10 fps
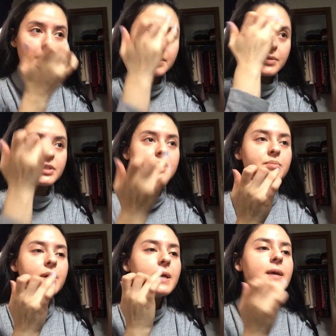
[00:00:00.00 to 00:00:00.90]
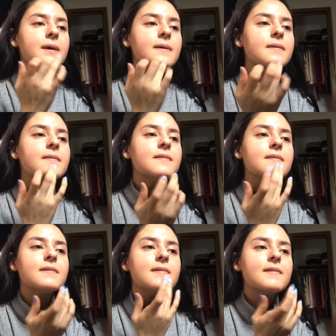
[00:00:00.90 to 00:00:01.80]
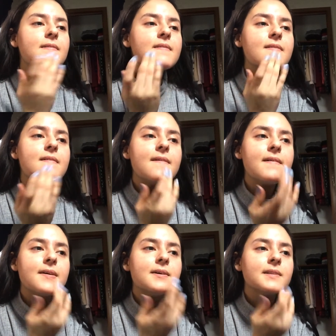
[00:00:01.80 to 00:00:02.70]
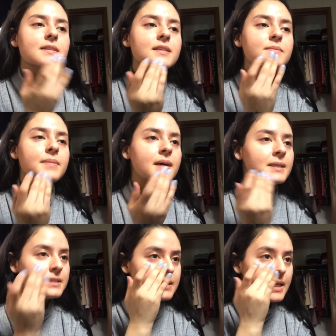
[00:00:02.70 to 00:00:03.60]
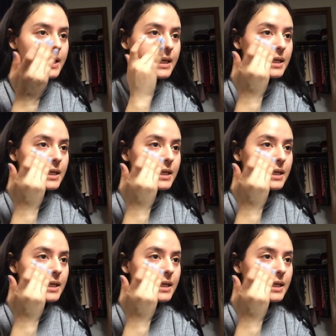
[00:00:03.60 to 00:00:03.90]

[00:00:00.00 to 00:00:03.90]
So just put it on the spots that I